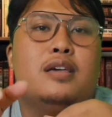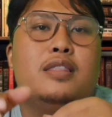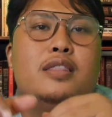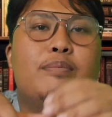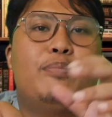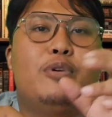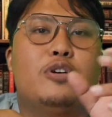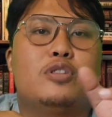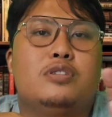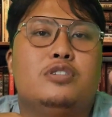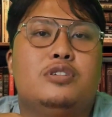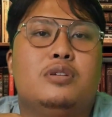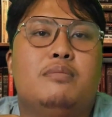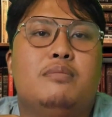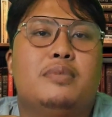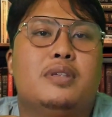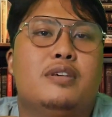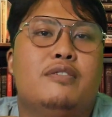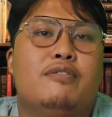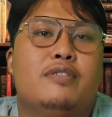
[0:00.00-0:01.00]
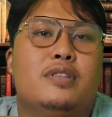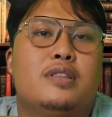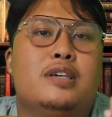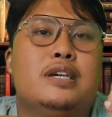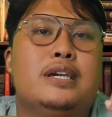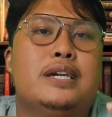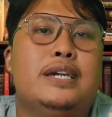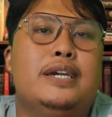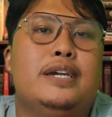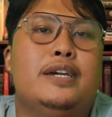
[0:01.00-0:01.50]
The potential benefit
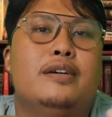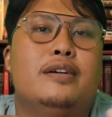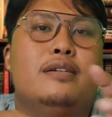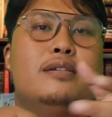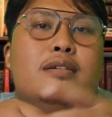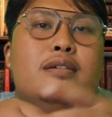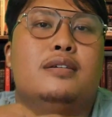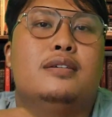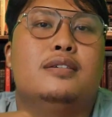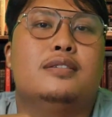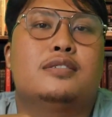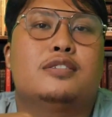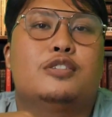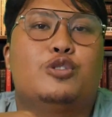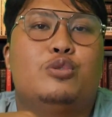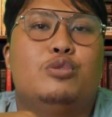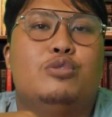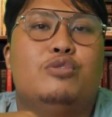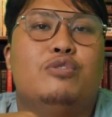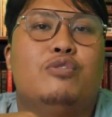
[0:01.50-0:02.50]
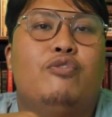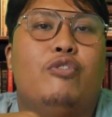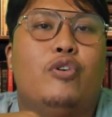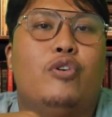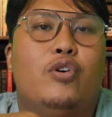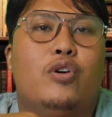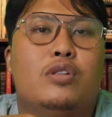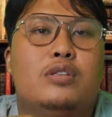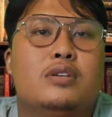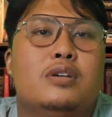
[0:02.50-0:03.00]
here is
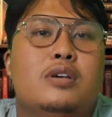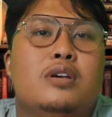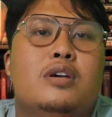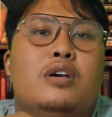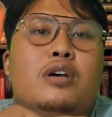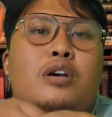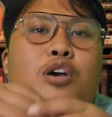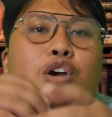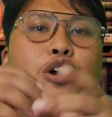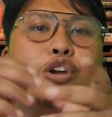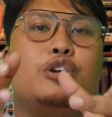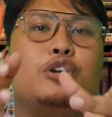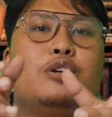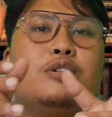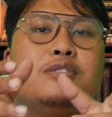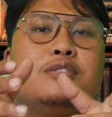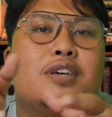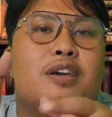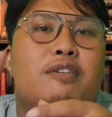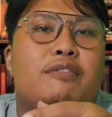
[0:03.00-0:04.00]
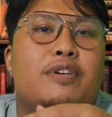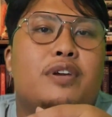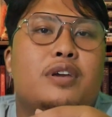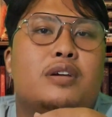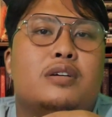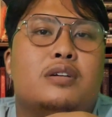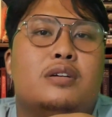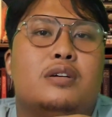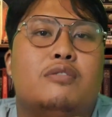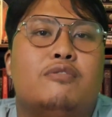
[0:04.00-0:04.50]
twofold. You're
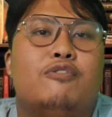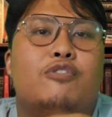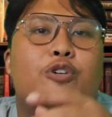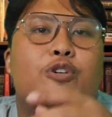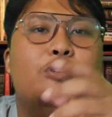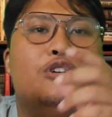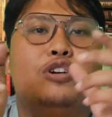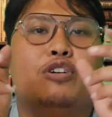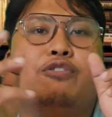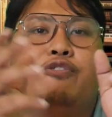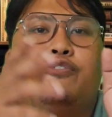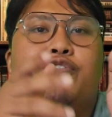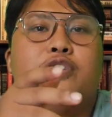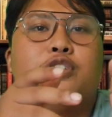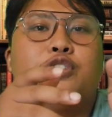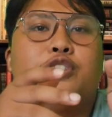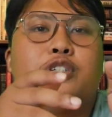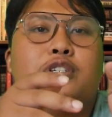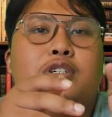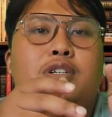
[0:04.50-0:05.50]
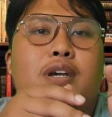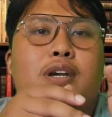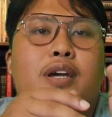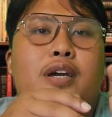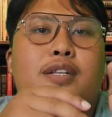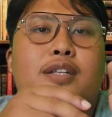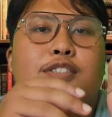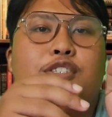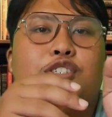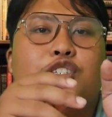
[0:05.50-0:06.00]
saving for your future
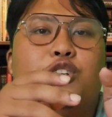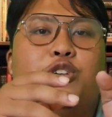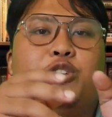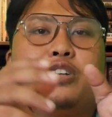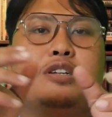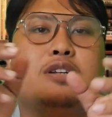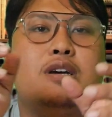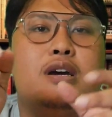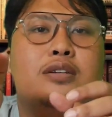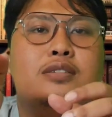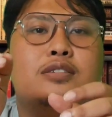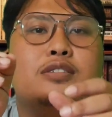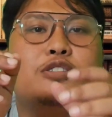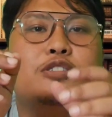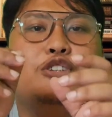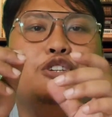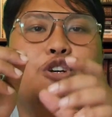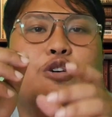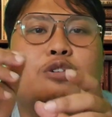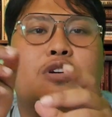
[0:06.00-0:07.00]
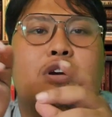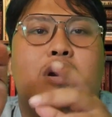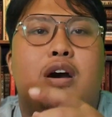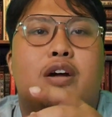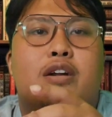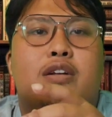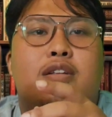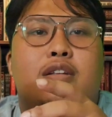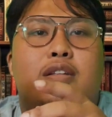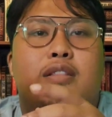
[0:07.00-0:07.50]
and you're reducing your
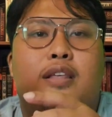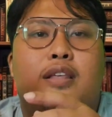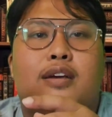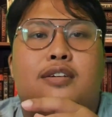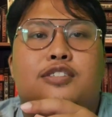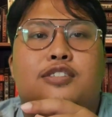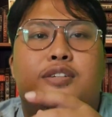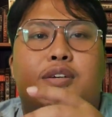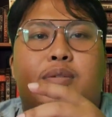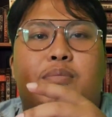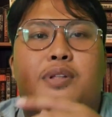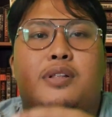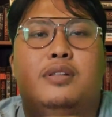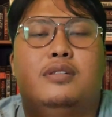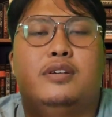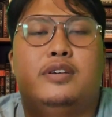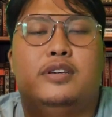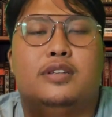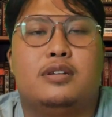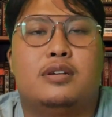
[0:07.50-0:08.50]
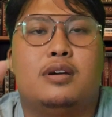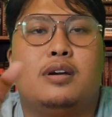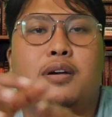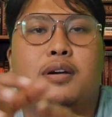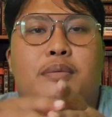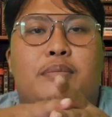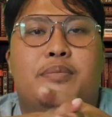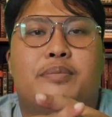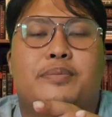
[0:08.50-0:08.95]
current taxable income.